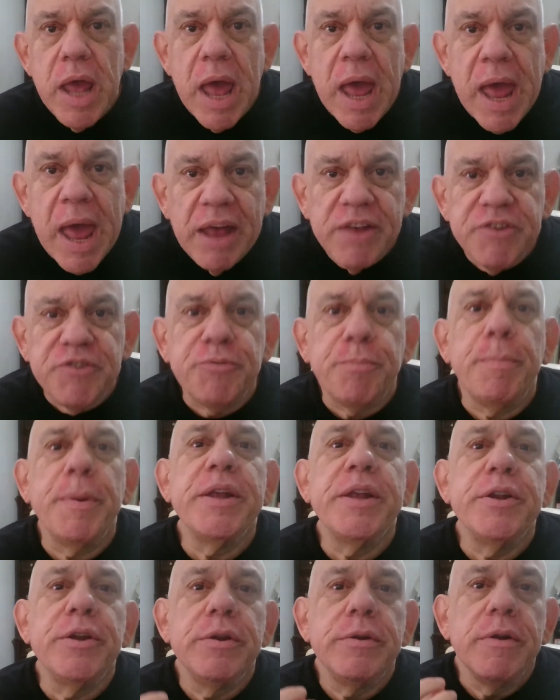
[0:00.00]
has
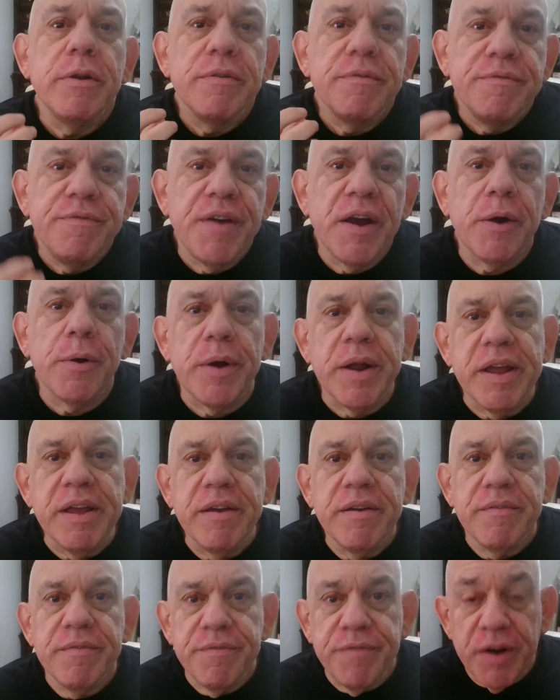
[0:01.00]
been very,
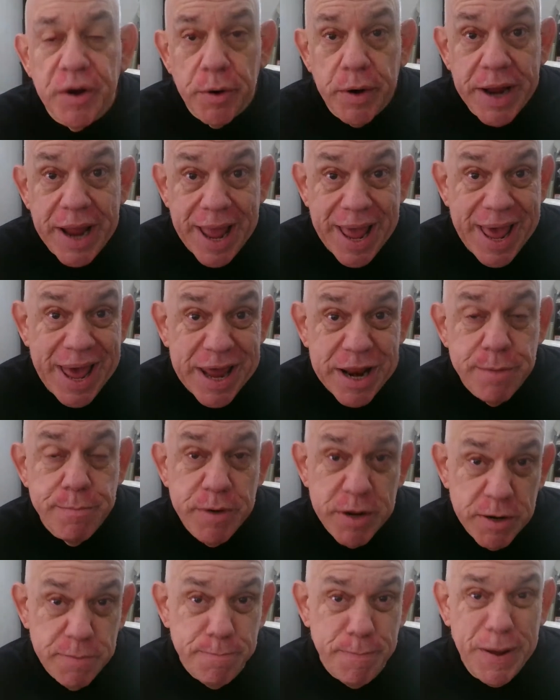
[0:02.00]
very
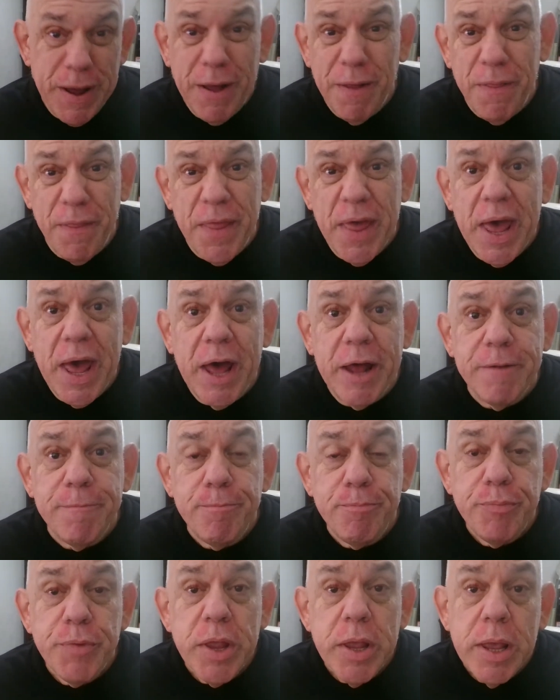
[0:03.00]
adamant about that.
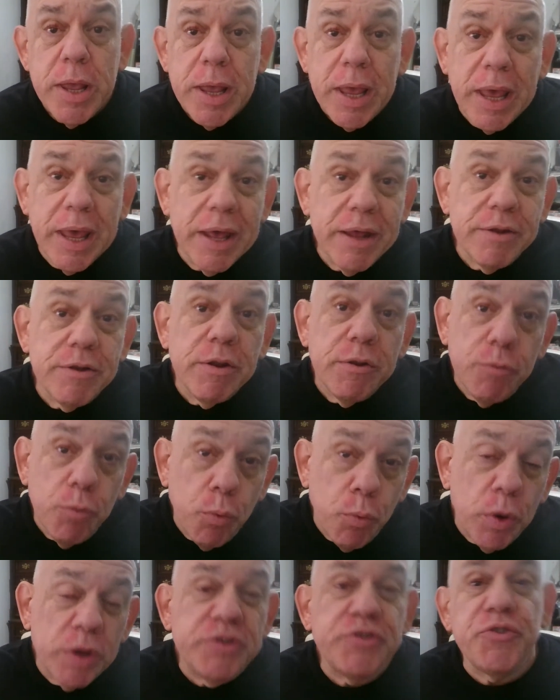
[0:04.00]
And
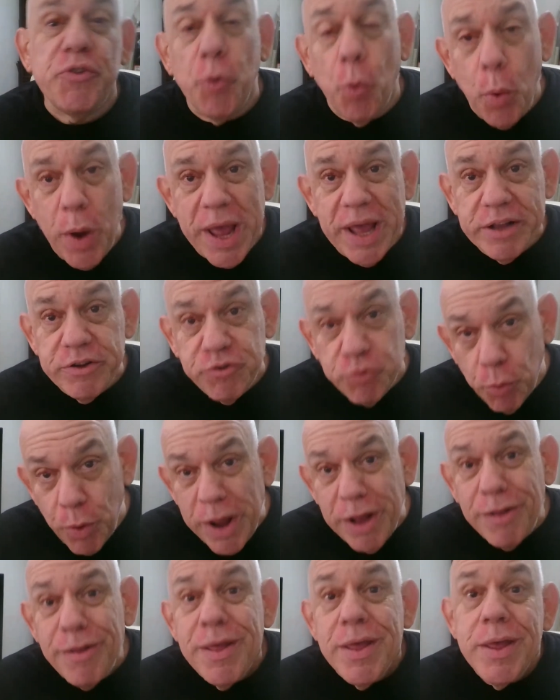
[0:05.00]
what's the wedge?
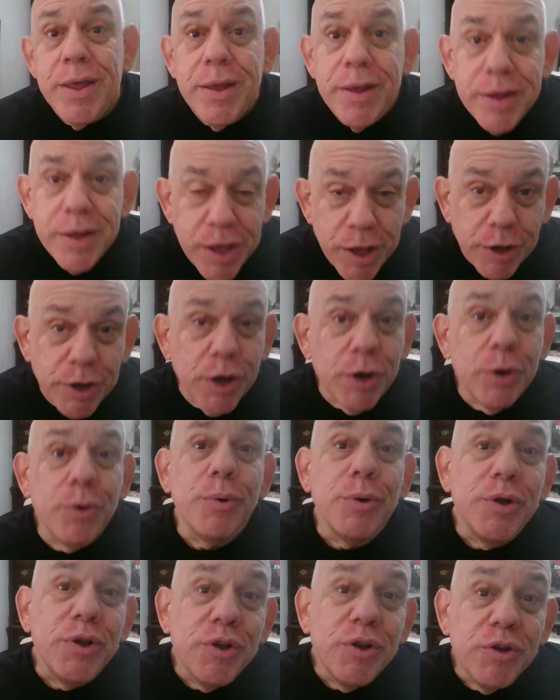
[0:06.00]
Well, you
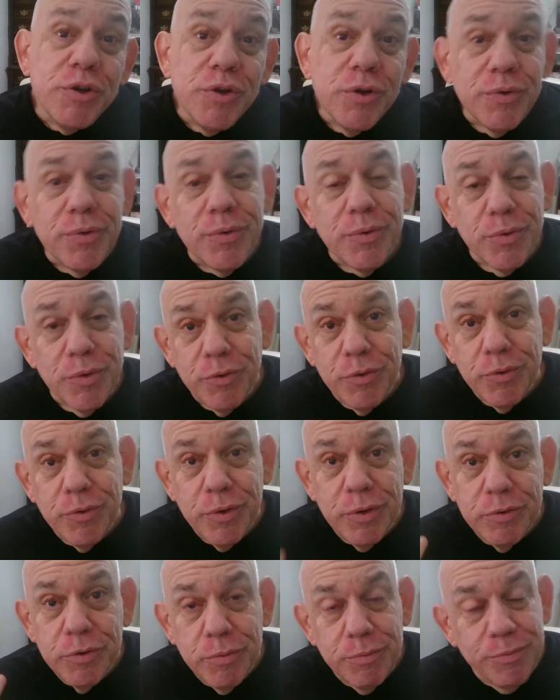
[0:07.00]
know,
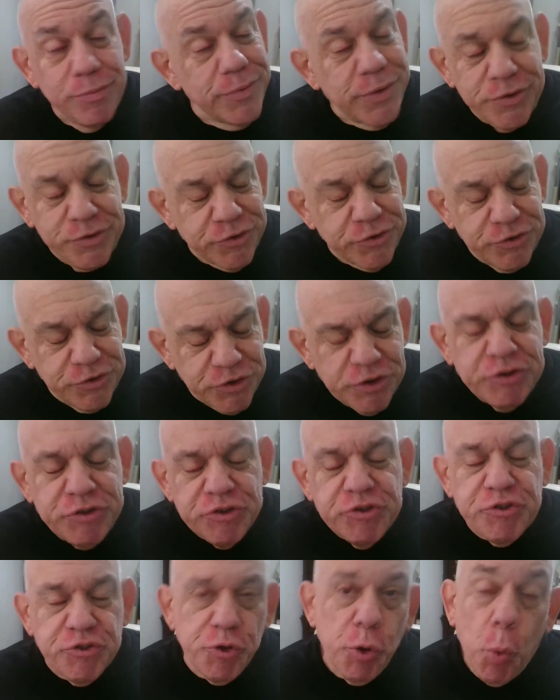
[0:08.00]
this
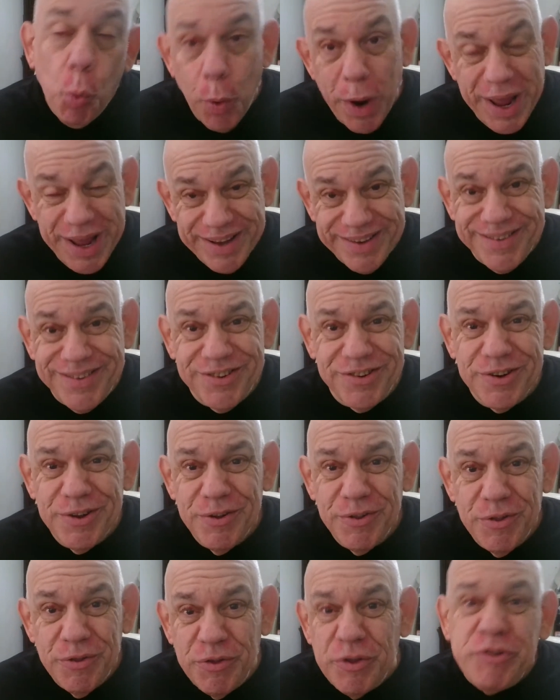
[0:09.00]
is the wedge.
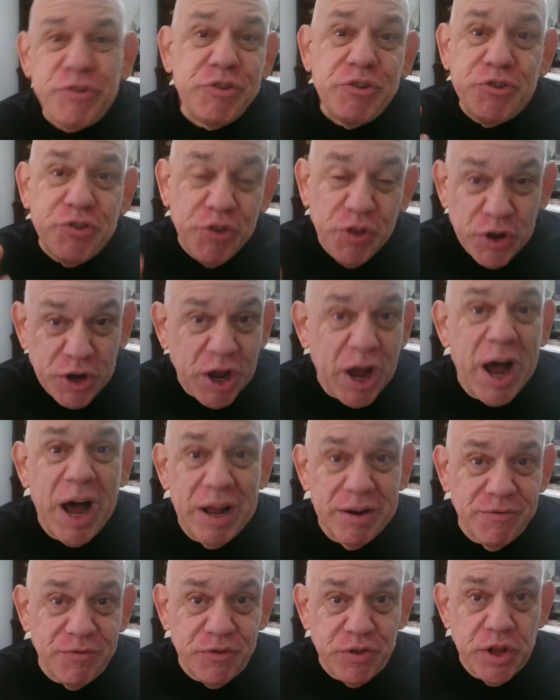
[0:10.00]
This is the
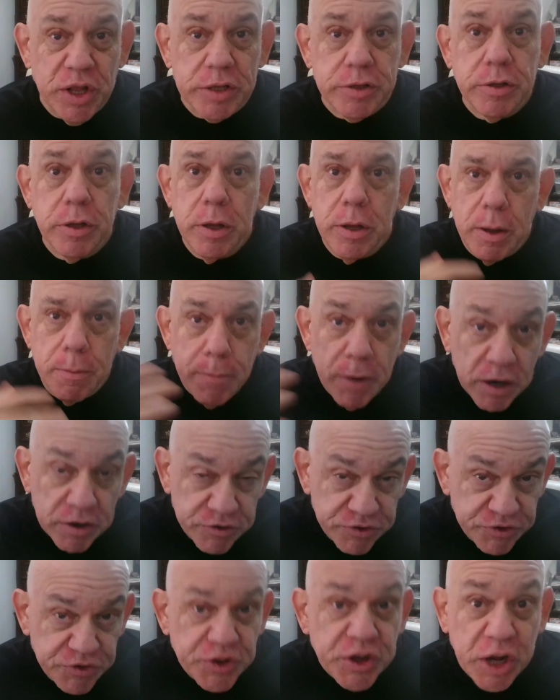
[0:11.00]
conflict
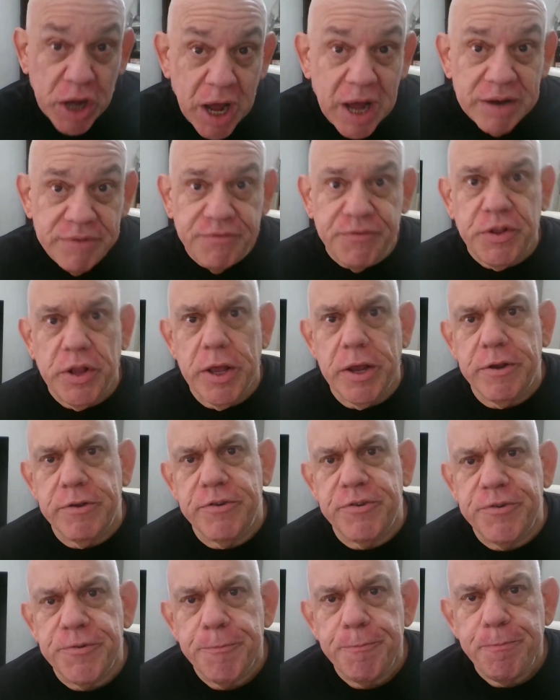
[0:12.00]
amongst the
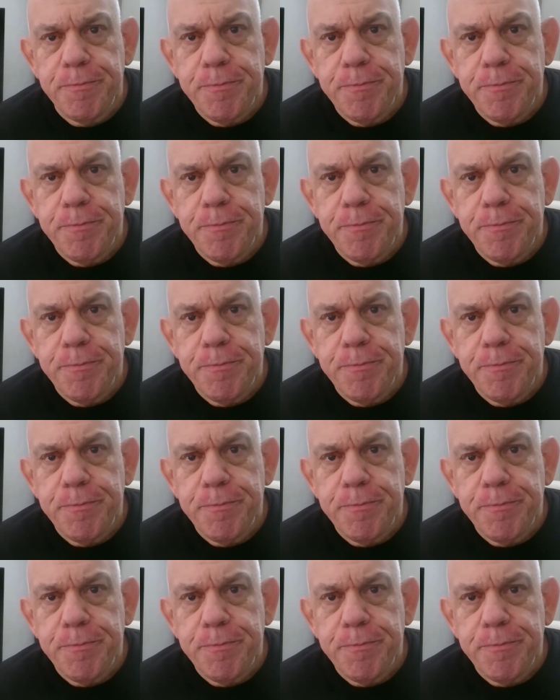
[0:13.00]
conflicts.